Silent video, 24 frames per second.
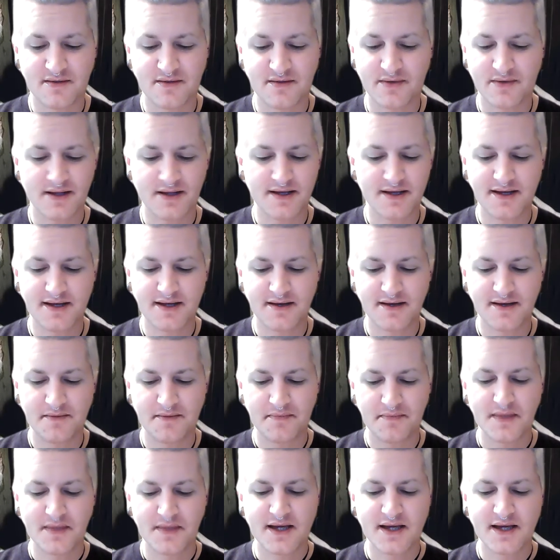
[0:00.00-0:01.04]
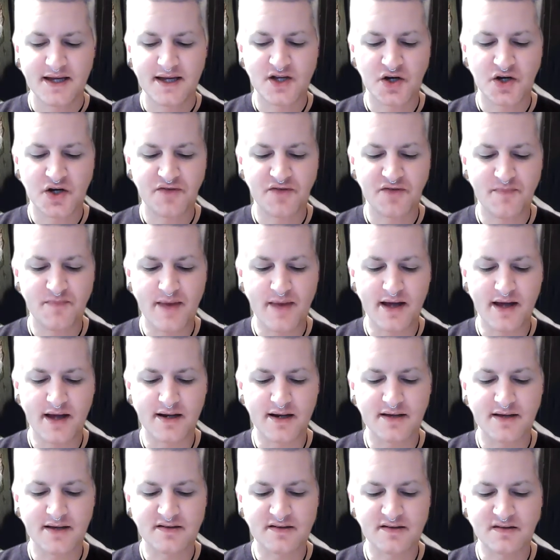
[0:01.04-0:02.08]
Really? It could have
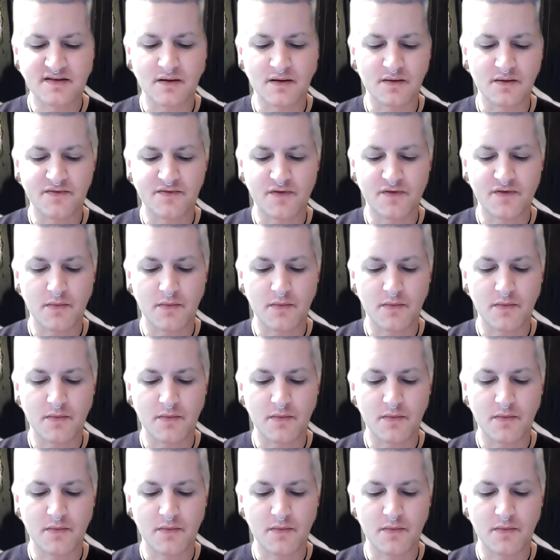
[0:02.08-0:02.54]
been sold